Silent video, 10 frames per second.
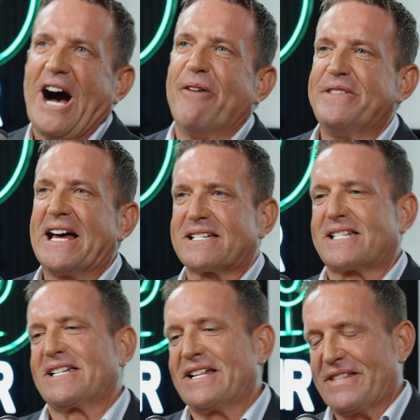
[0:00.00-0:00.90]
I mean,
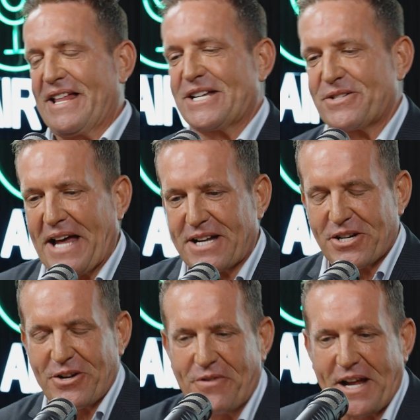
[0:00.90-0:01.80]
that's
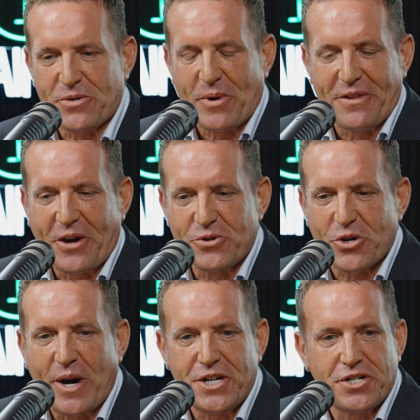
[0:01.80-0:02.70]
one of those
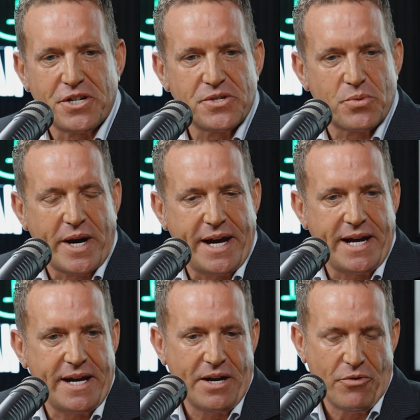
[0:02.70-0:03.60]
questions
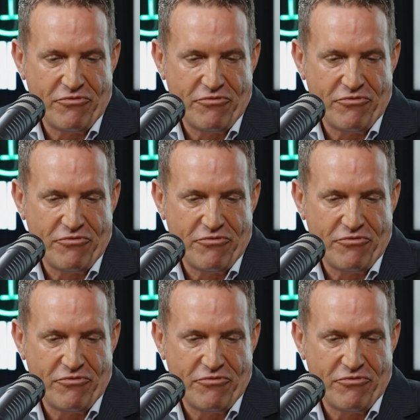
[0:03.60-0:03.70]
where